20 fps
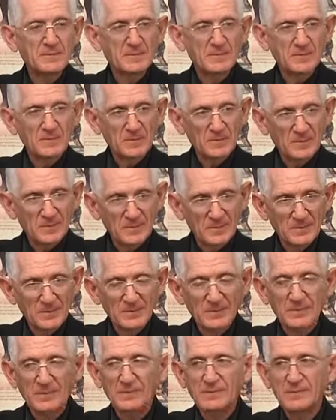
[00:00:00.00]

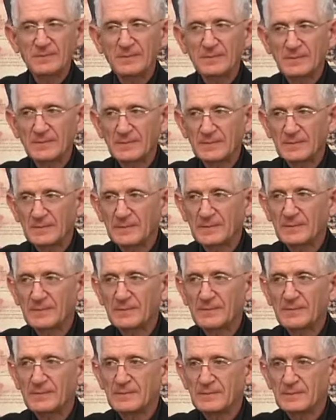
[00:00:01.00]

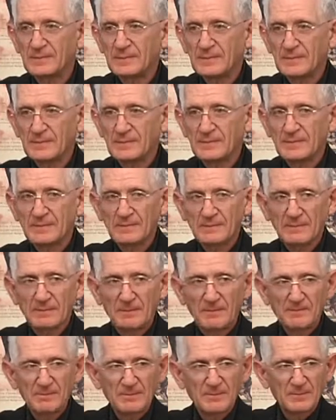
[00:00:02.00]

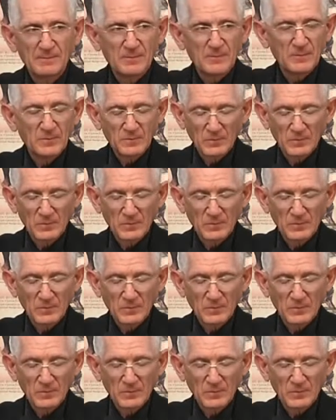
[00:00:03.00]
Nobody speaks.